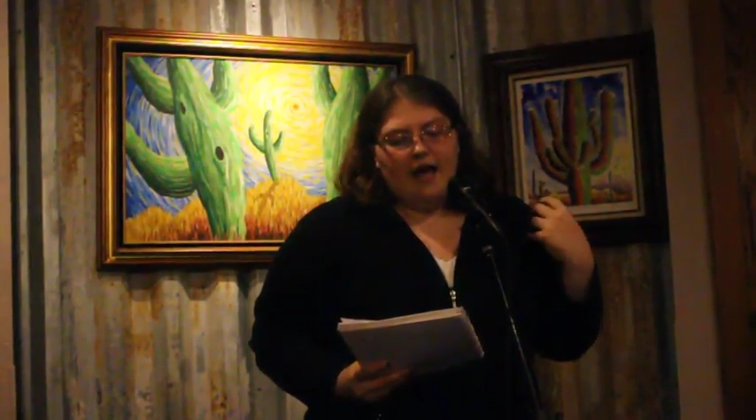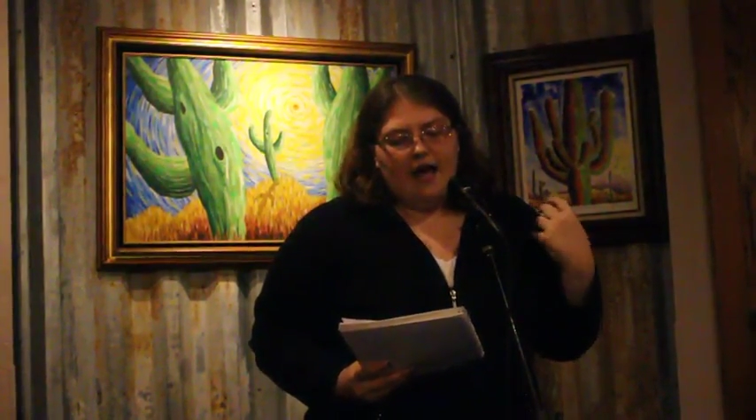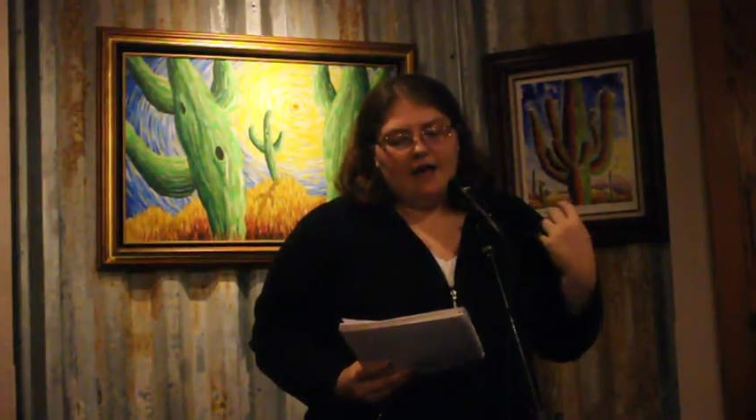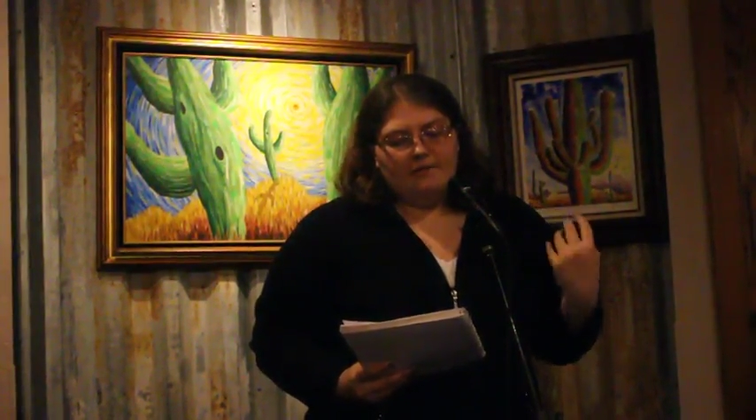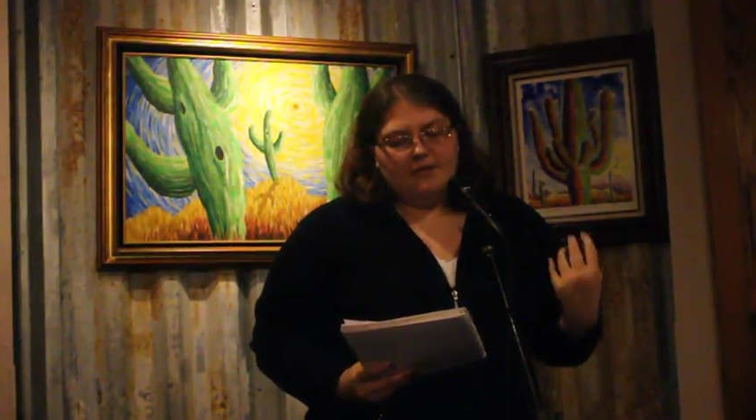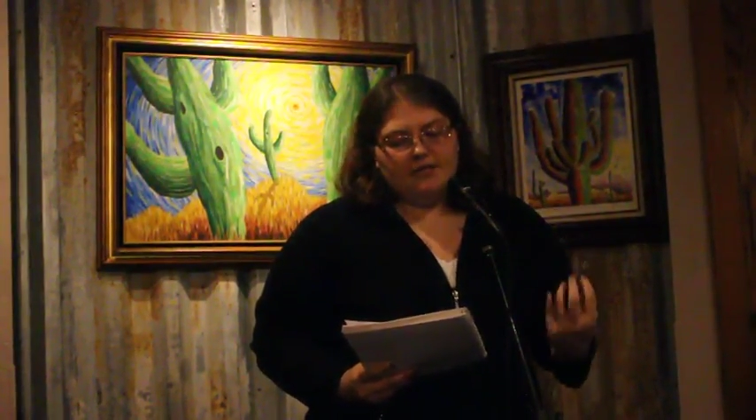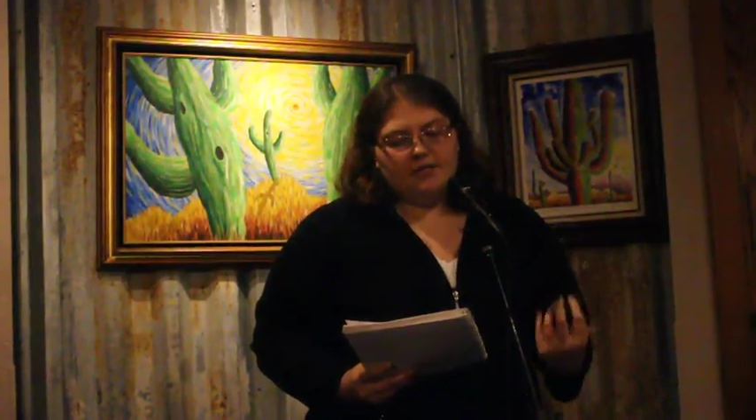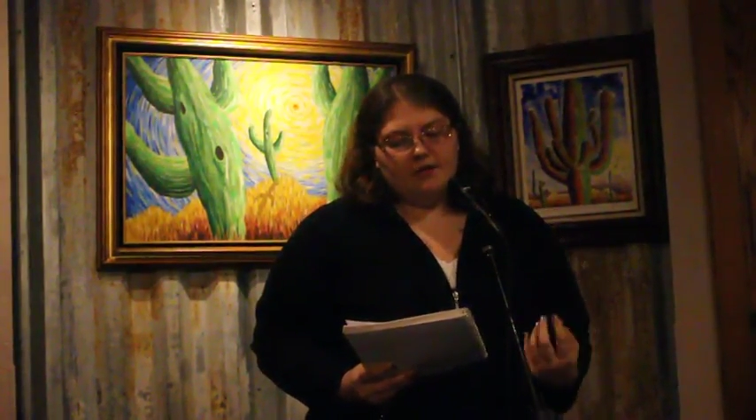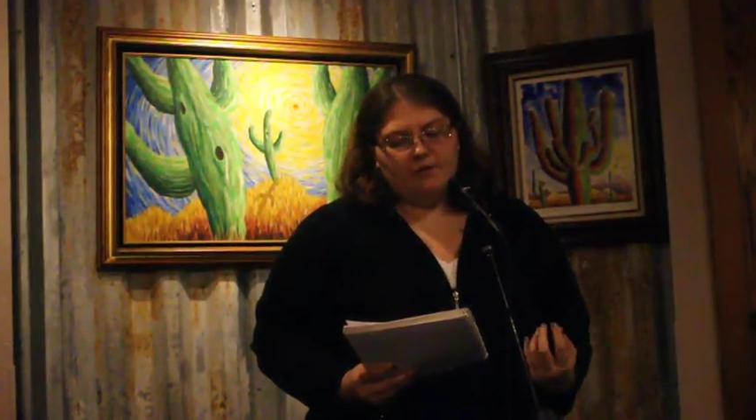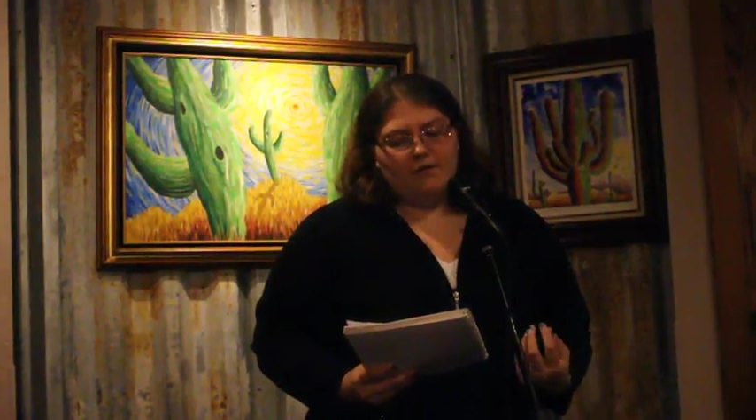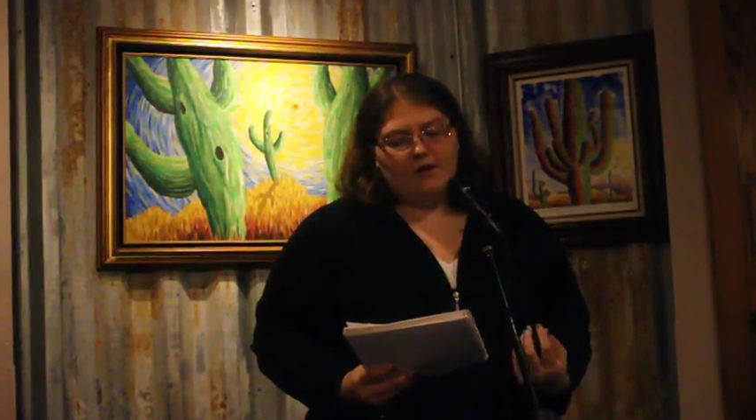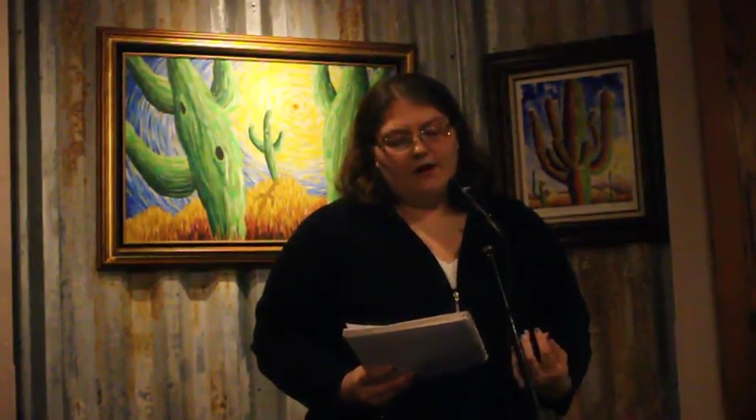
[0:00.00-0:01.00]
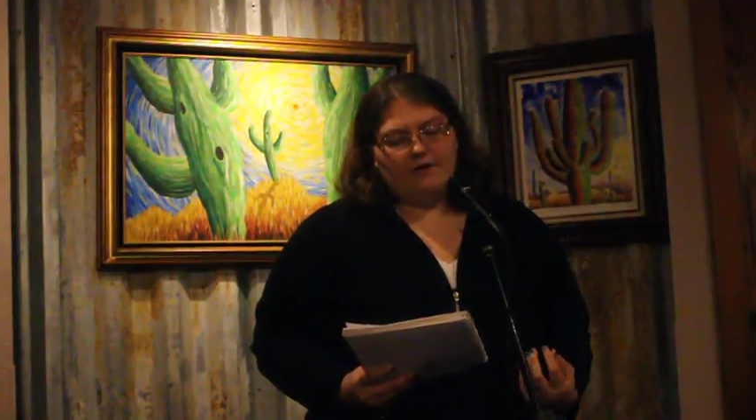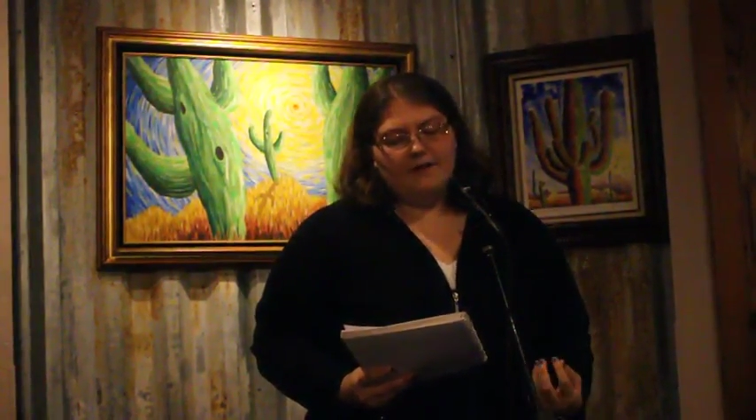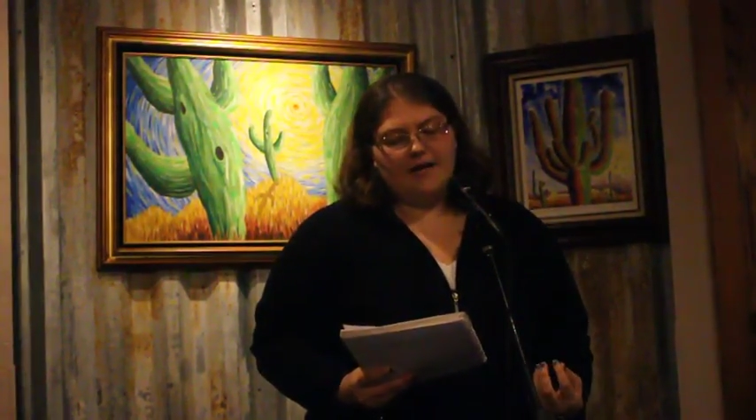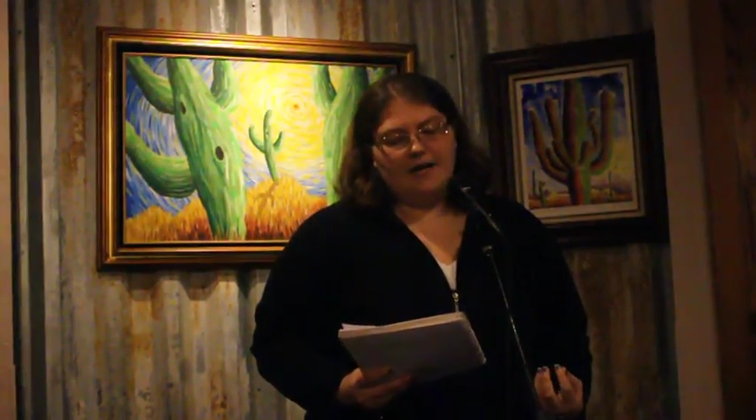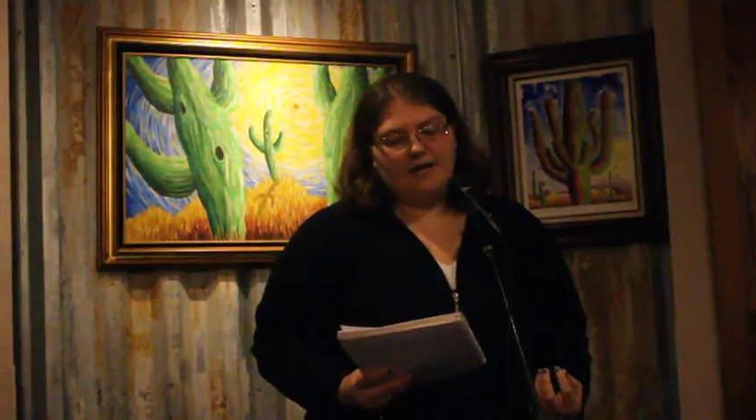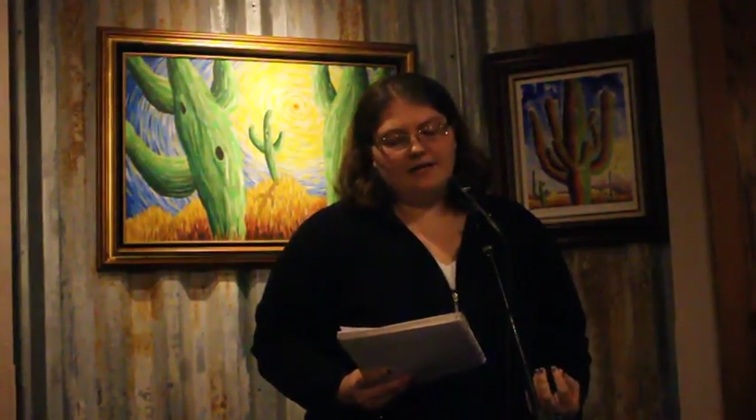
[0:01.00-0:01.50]
I miss your warm
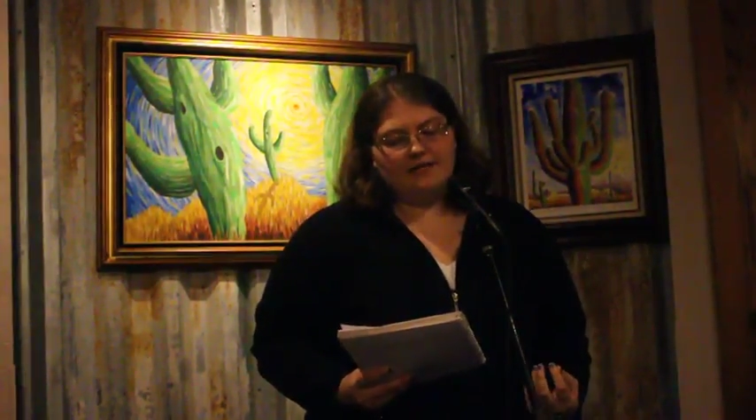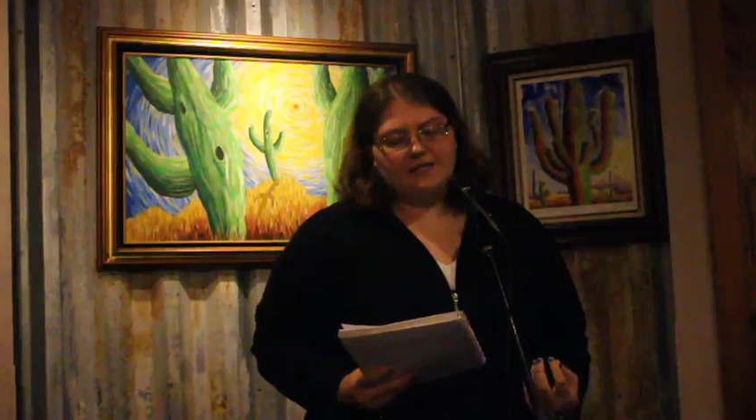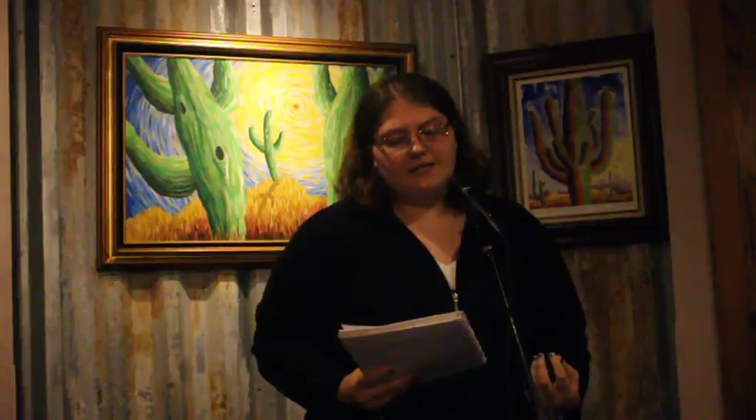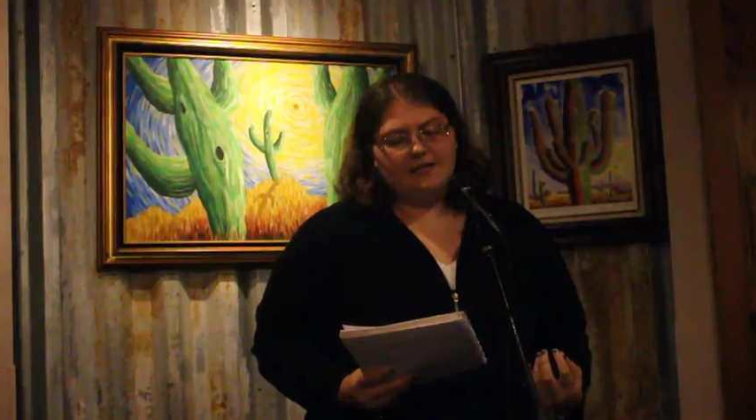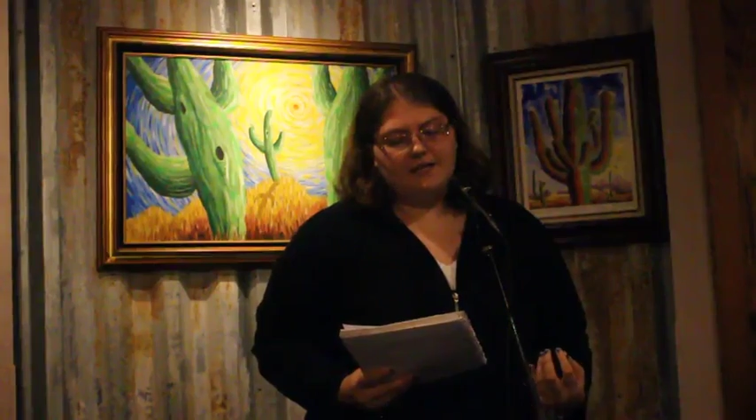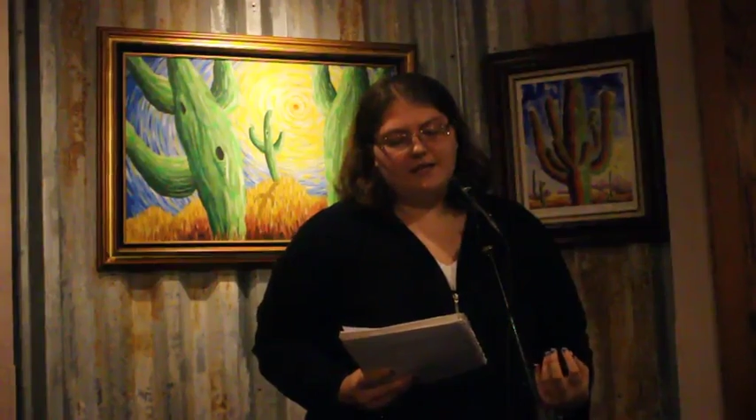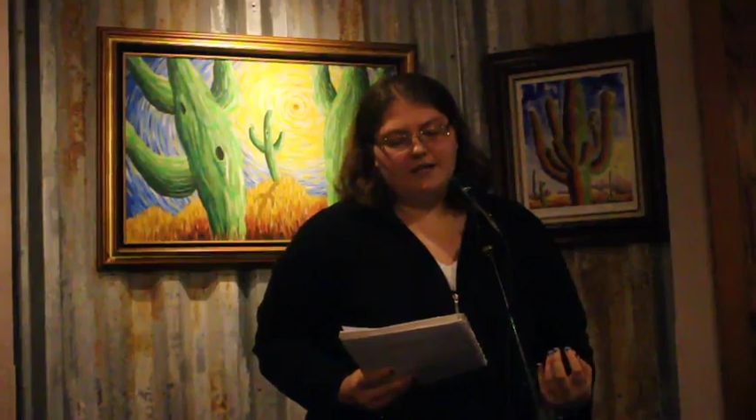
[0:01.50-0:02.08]
hugs